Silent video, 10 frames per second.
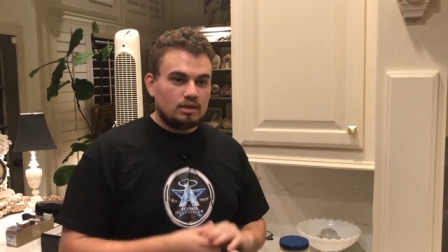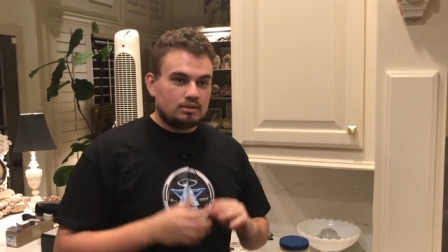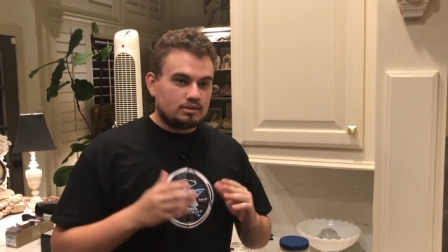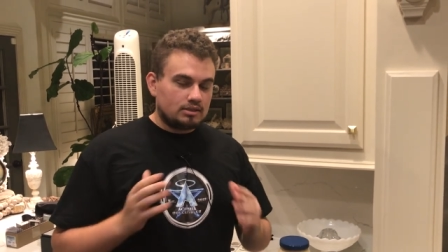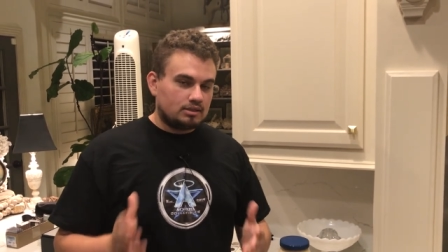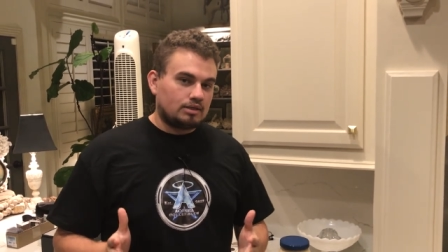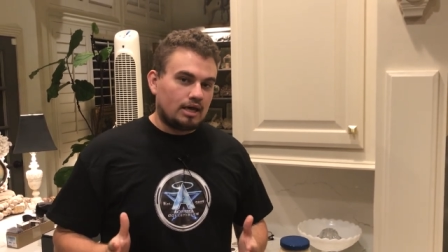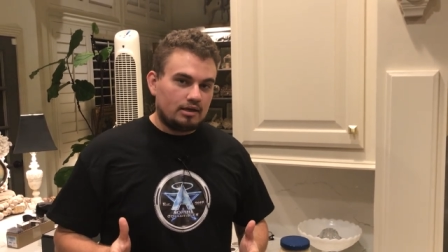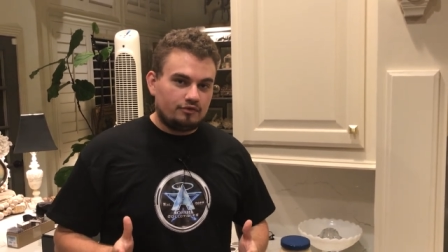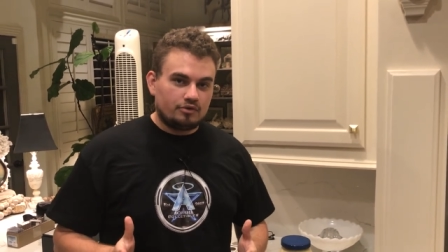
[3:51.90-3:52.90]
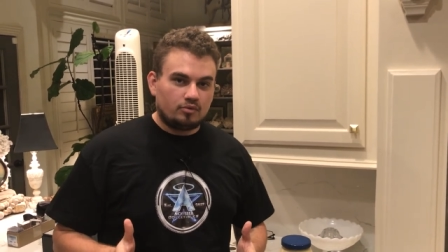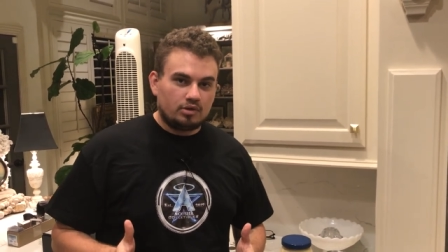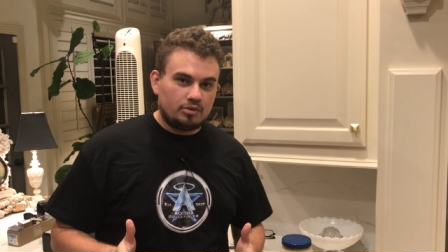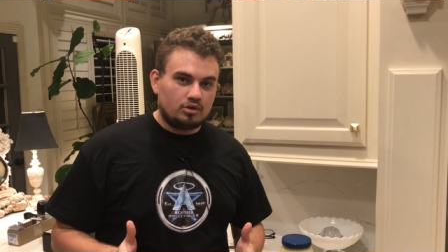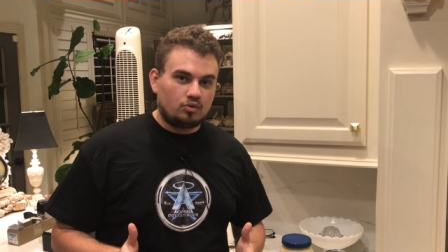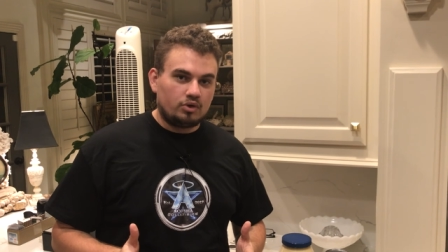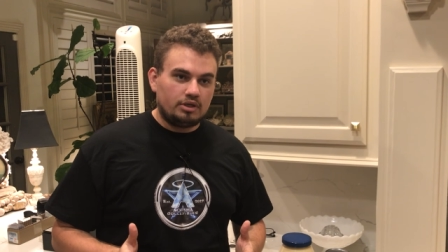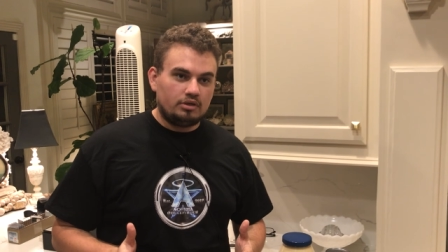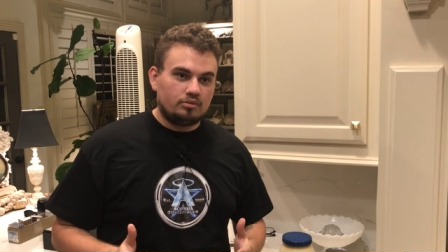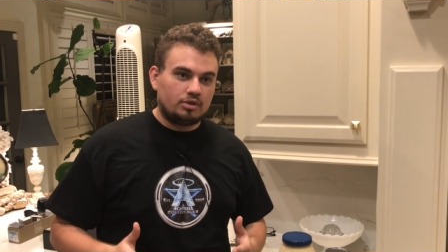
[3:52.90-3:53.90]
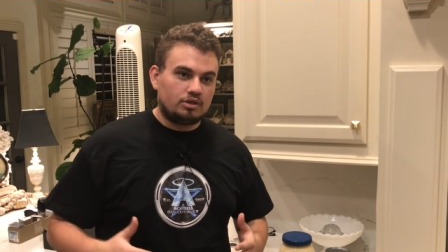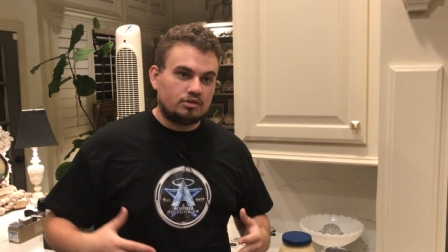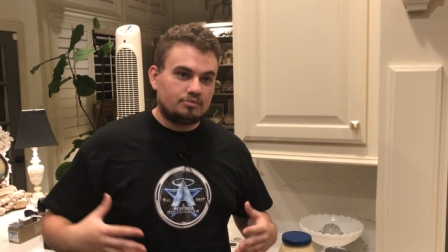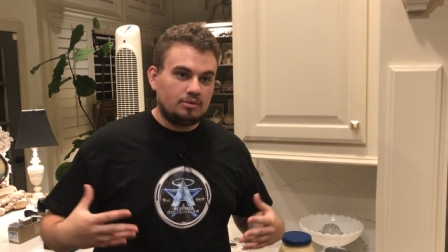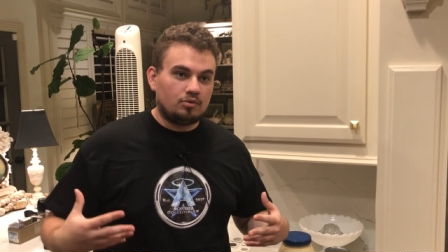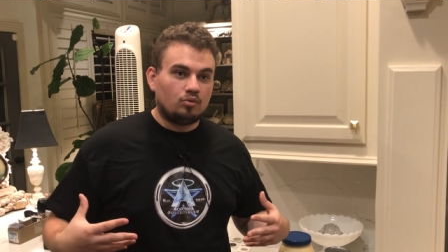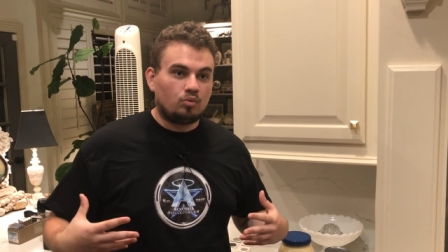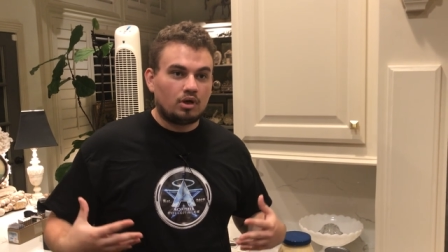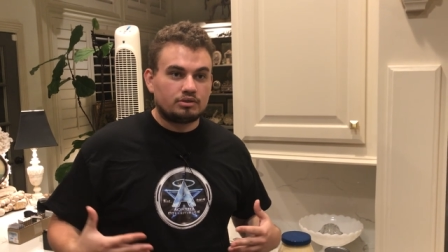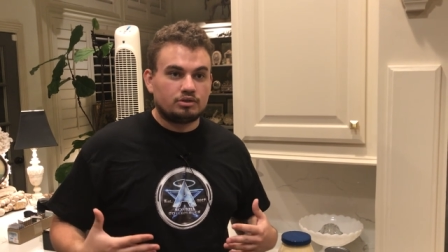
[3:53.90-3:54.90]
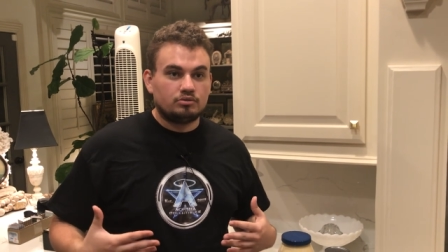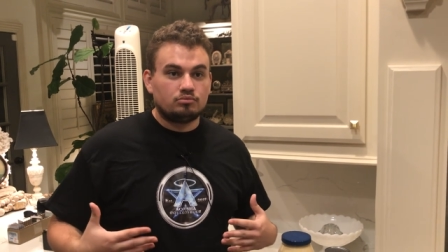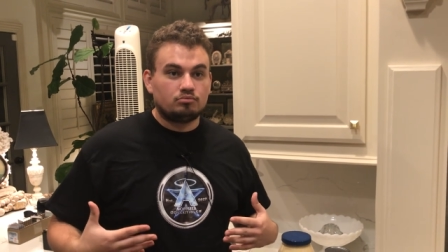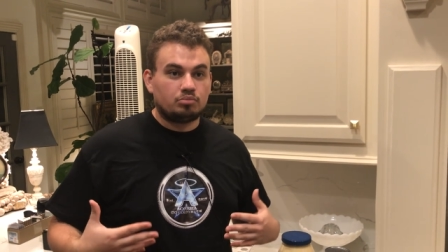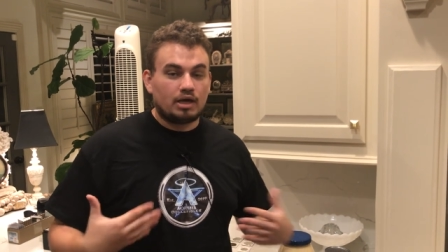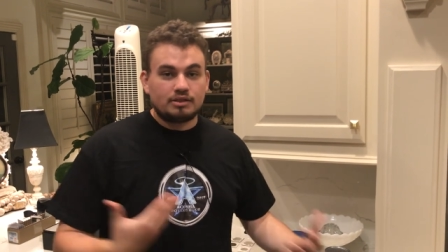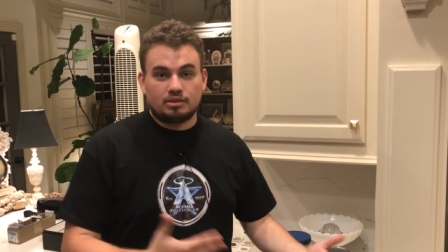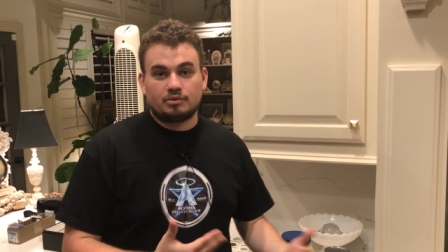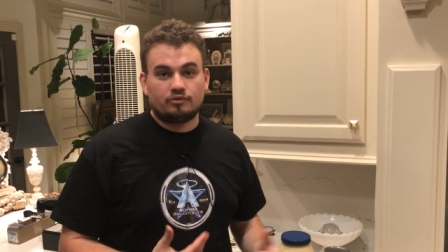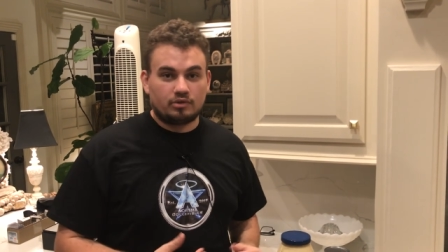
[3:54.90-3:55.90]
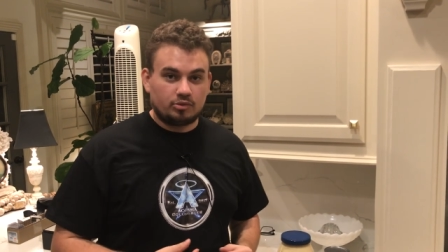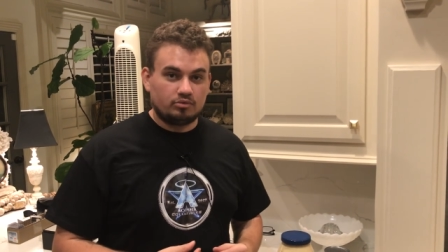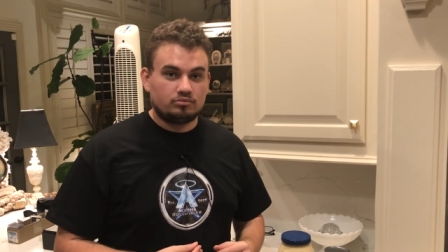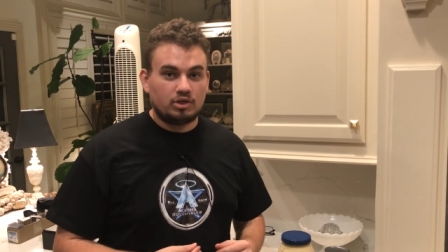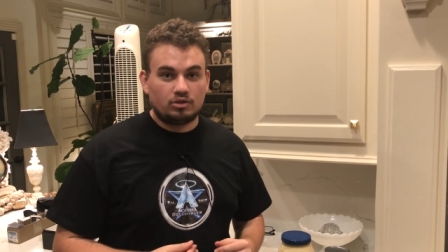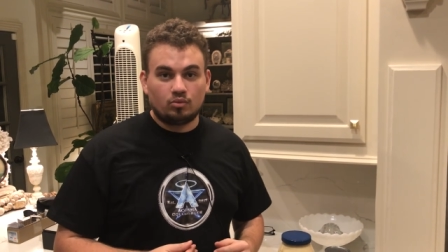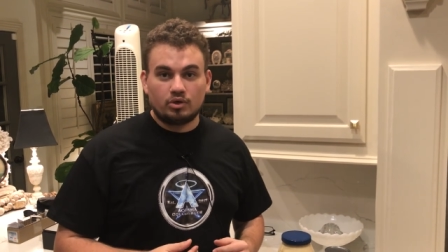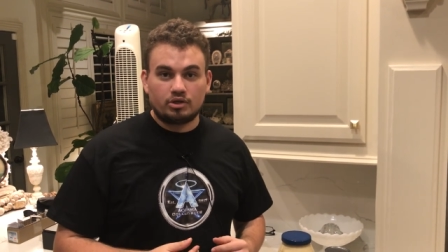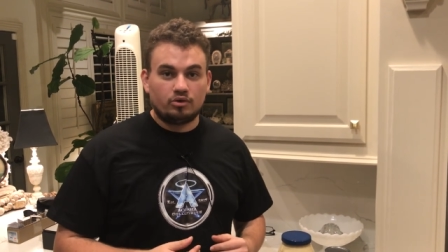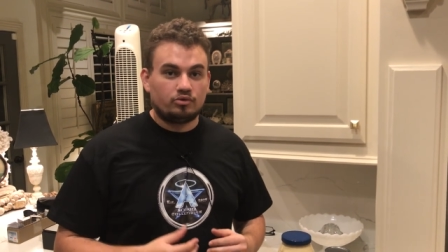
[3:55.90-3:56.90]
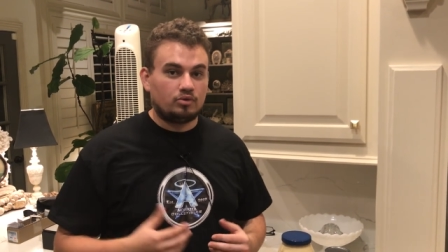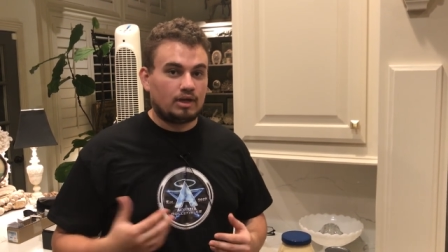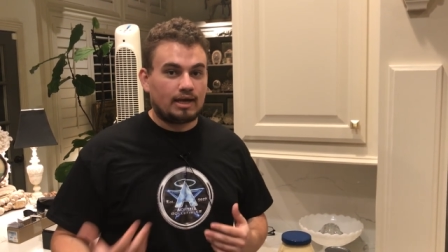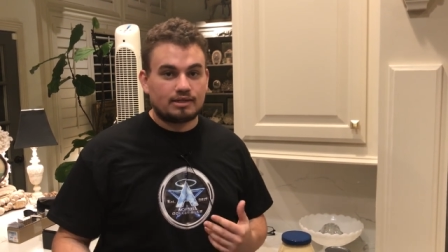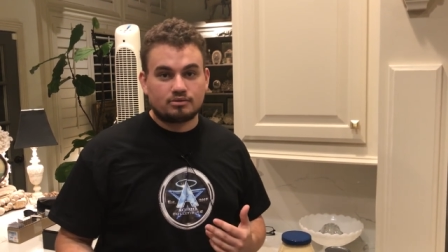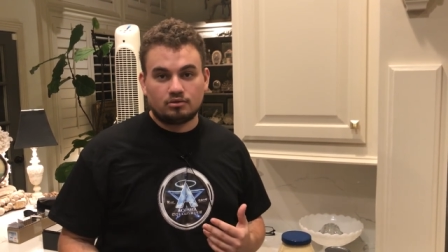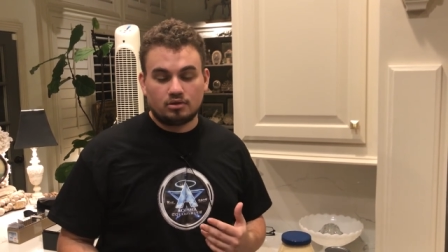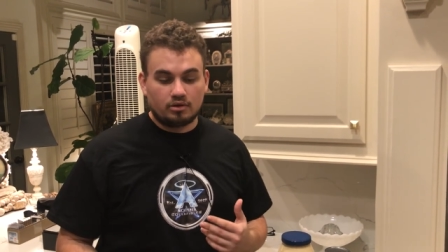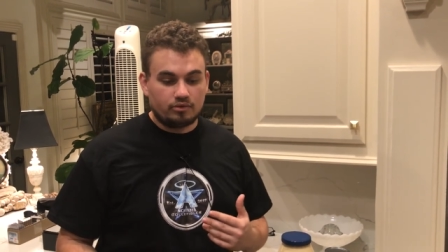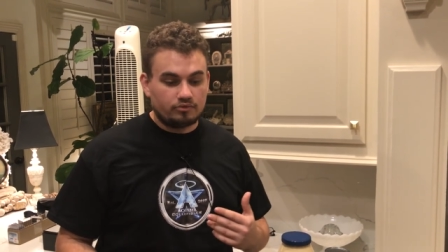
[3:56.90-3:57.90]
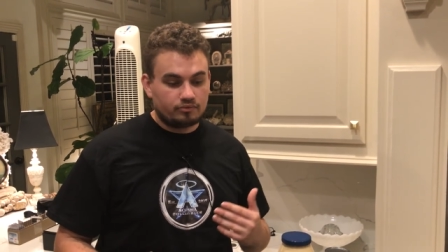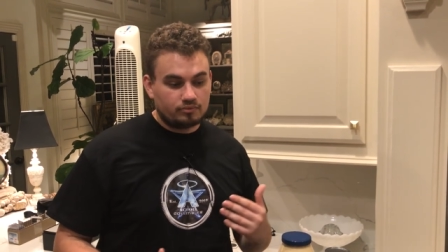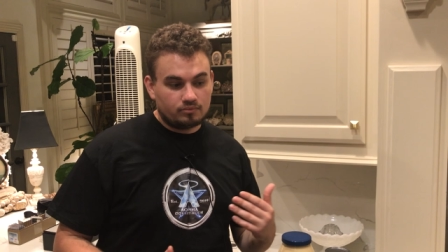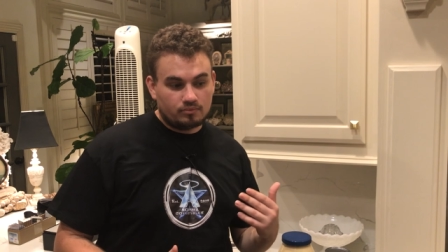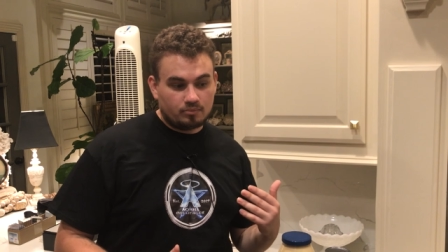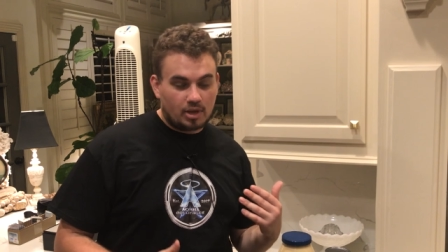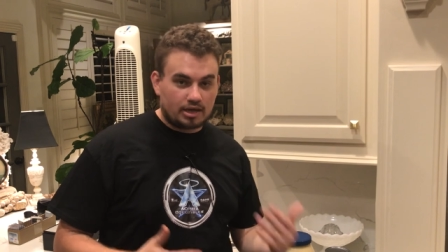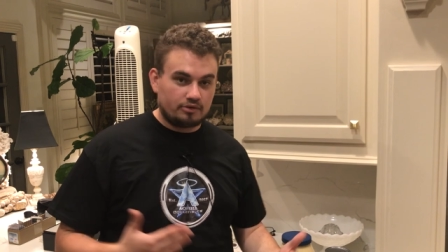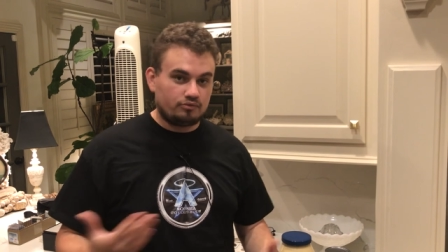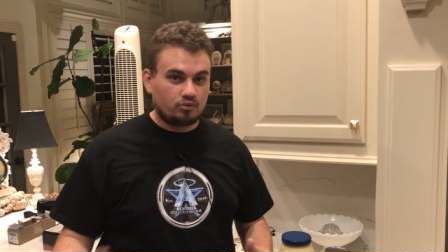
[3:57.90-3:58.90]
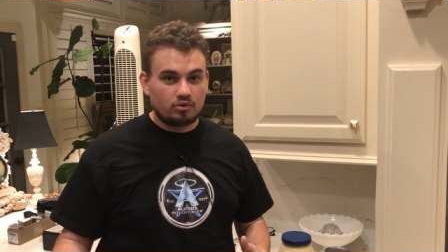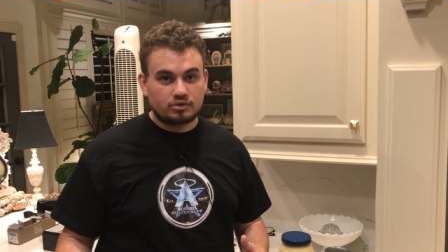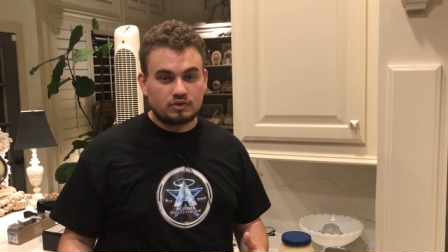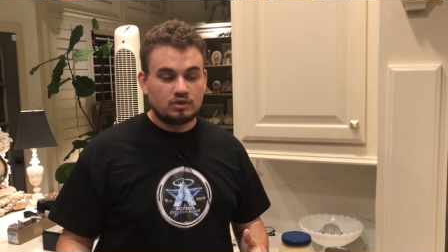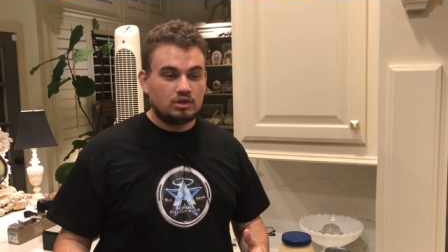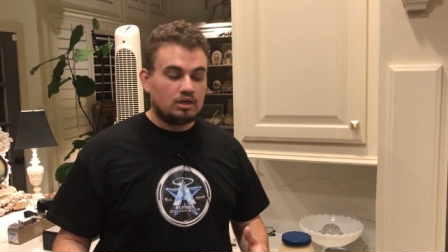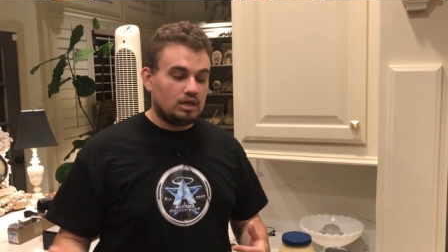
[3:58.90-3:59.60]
stick to that if you want to be a coin dealer because people want to buy something from you. They don't want to go through the hassle of back and forths.